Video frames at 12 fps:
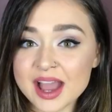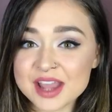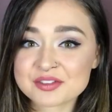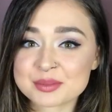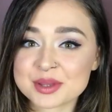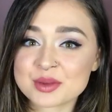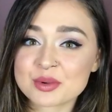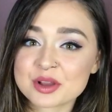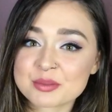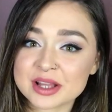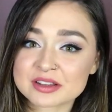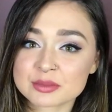Hi everybody,
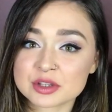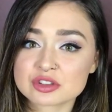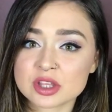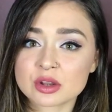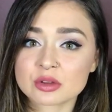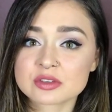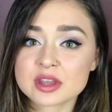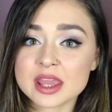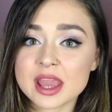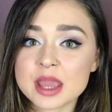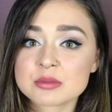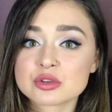welcome back to my channel.
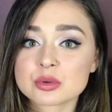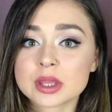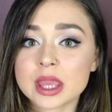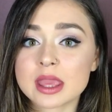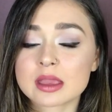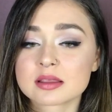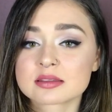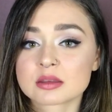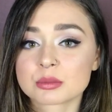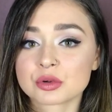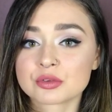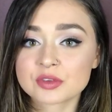Today I'm doing a
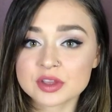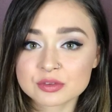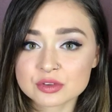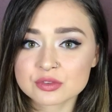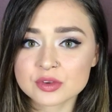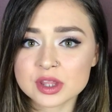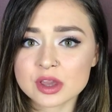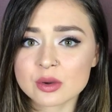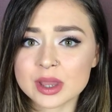summer favorites video,